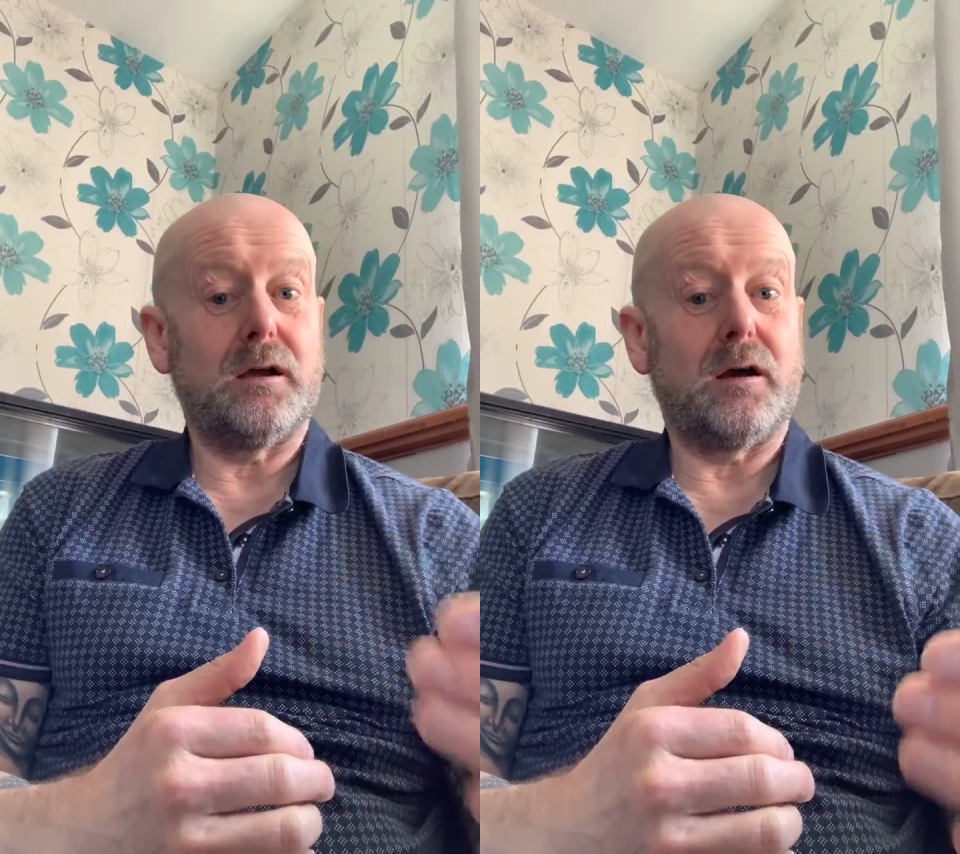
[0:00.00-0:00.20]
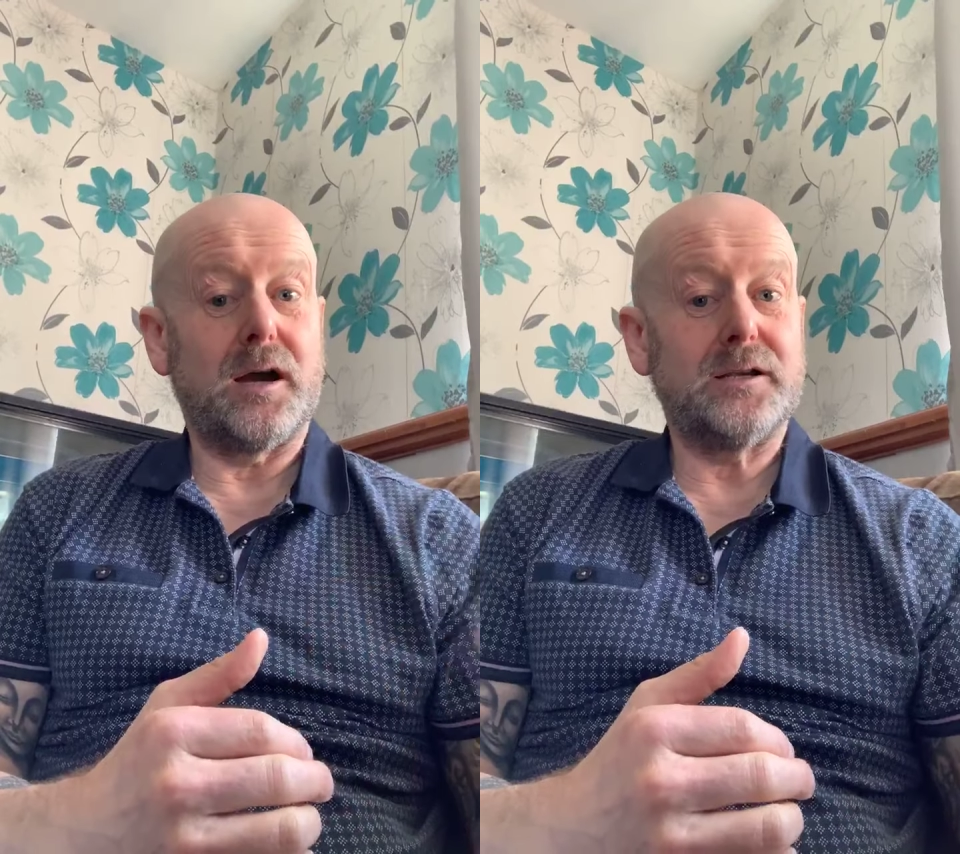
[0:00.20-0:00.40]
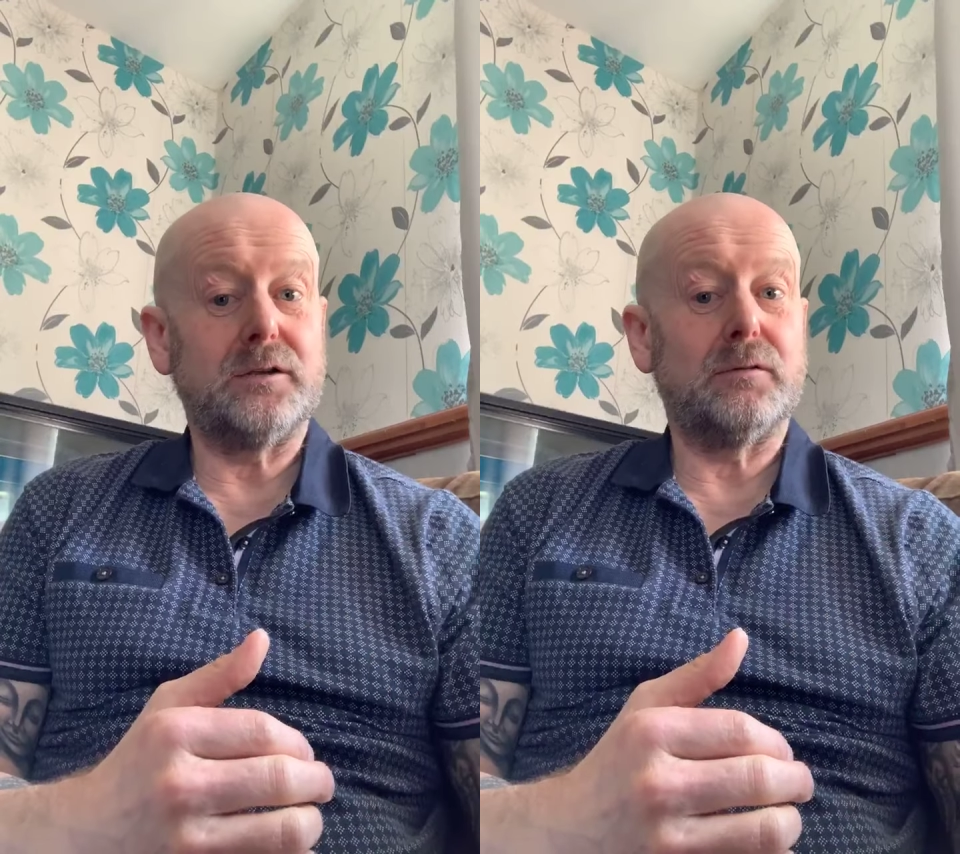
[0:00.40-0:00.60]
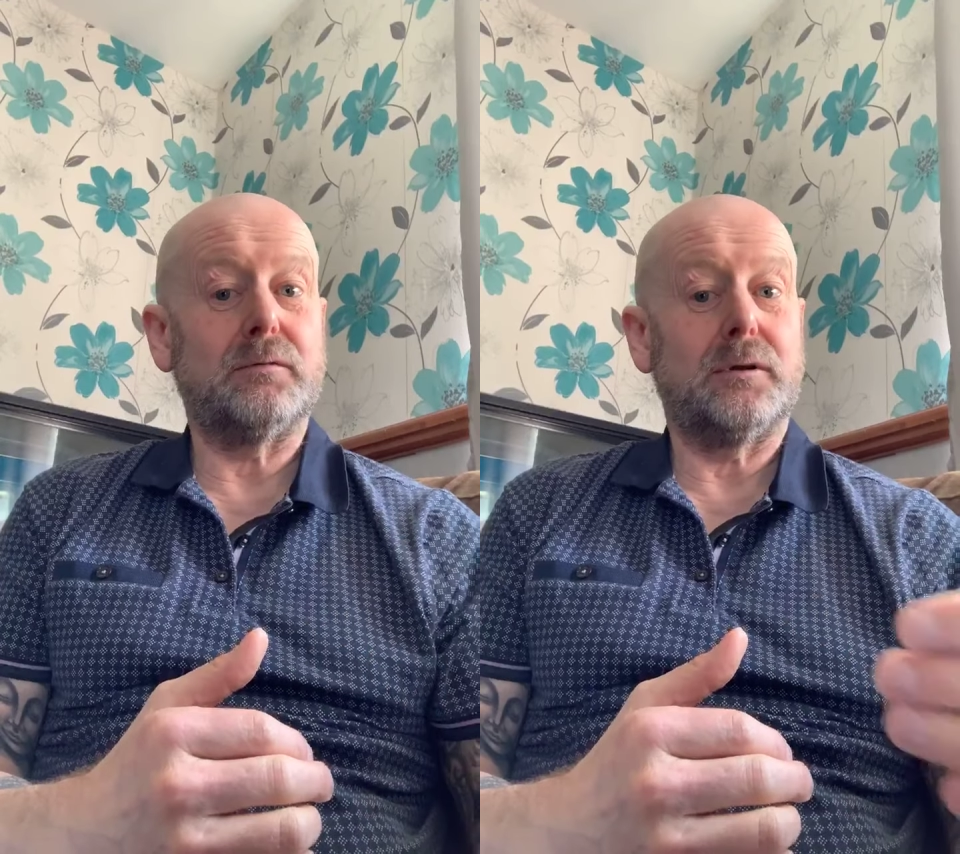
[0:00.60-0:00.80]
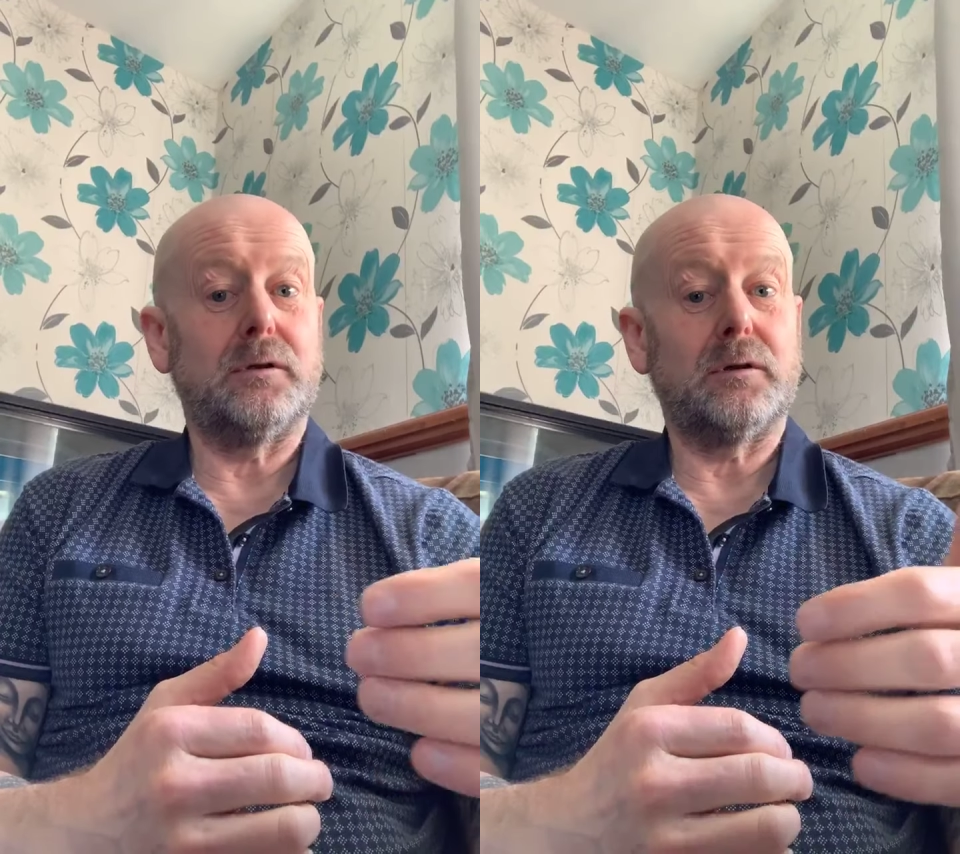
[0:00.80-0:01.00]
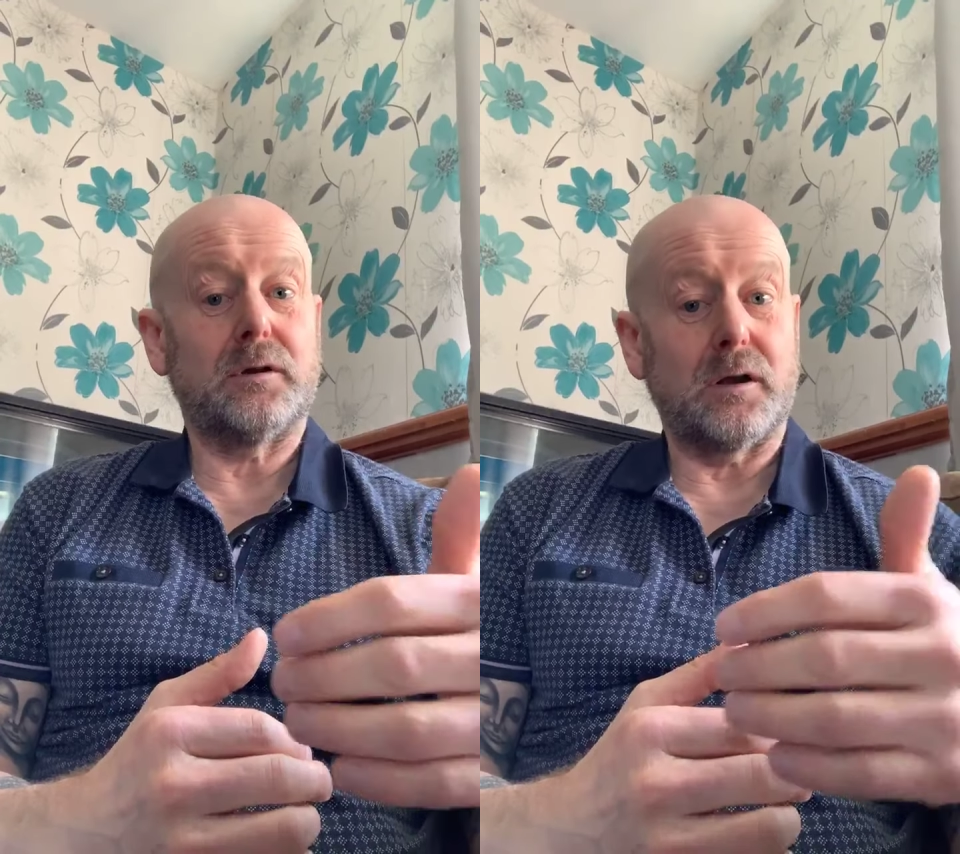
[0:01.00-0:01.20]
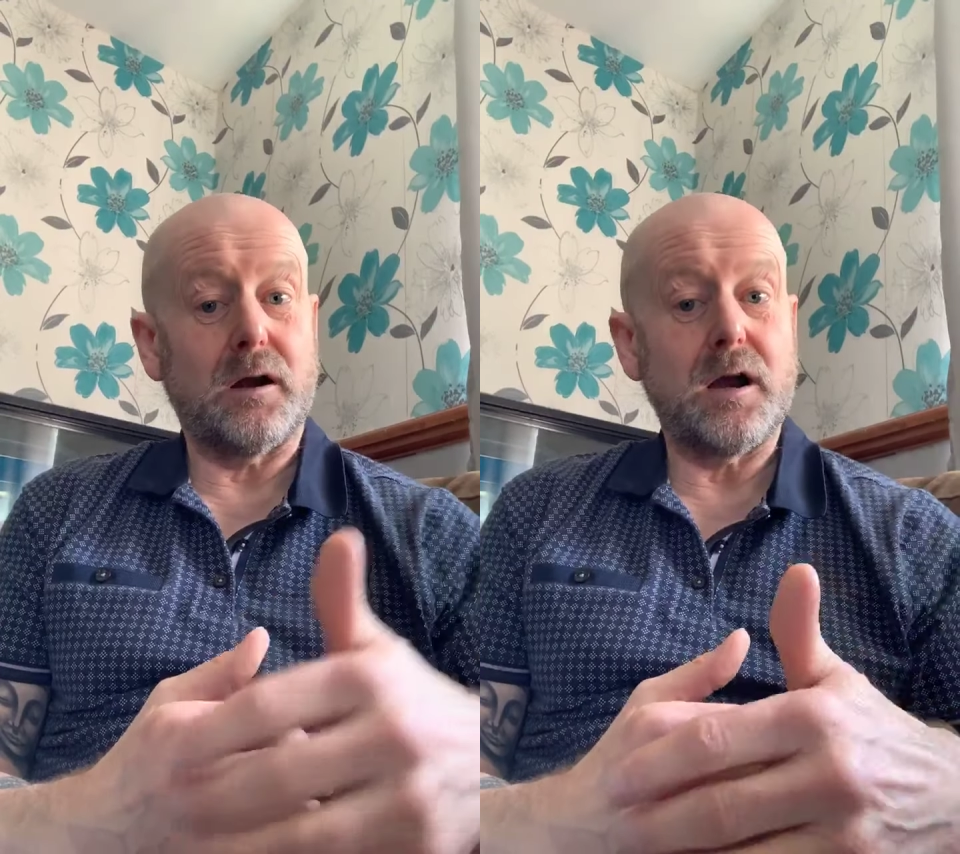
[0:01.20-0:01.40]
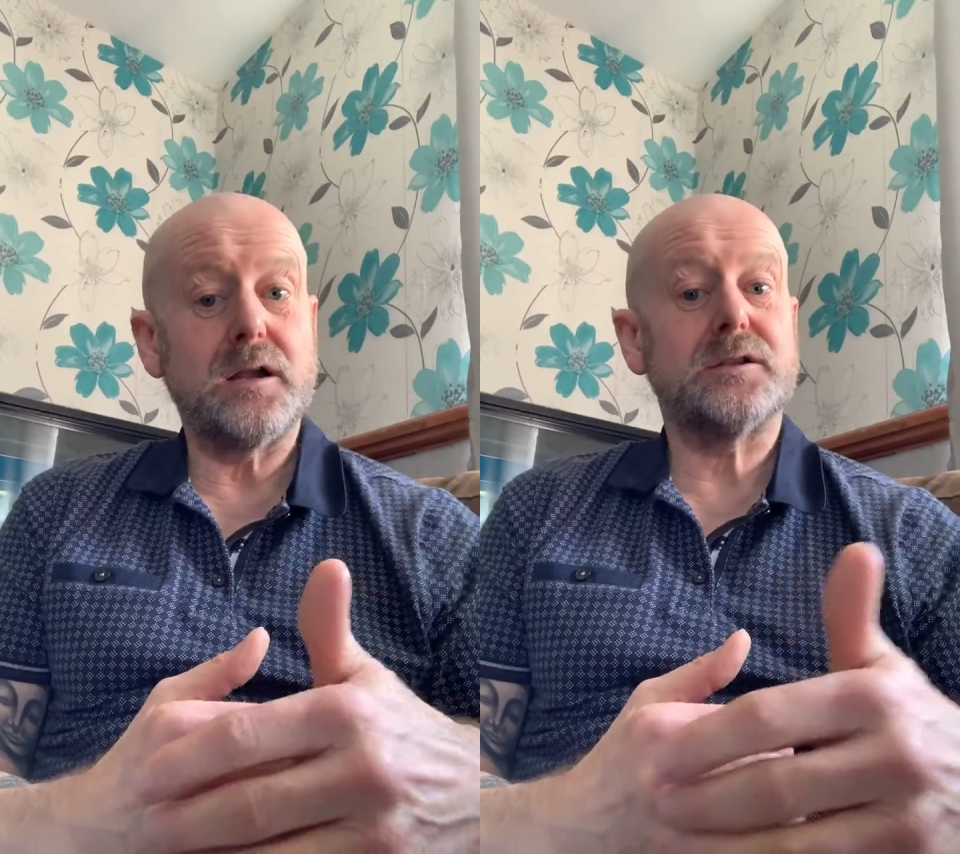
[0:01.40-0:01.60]
ideal
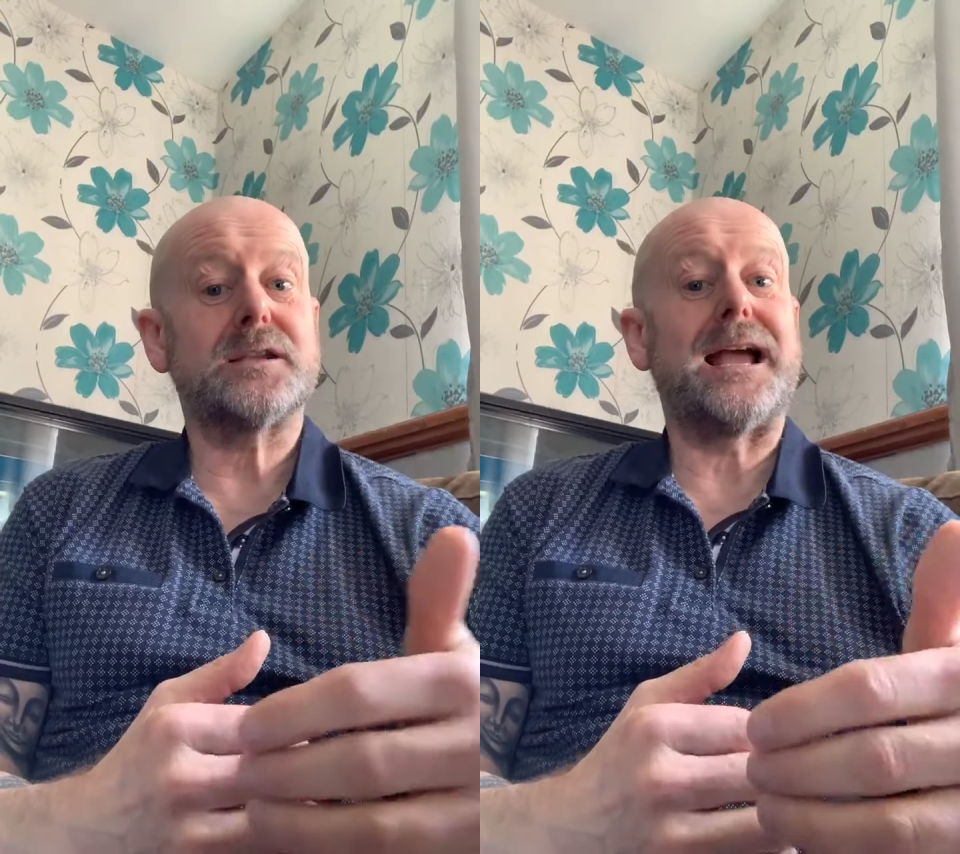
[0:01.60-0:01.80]
clients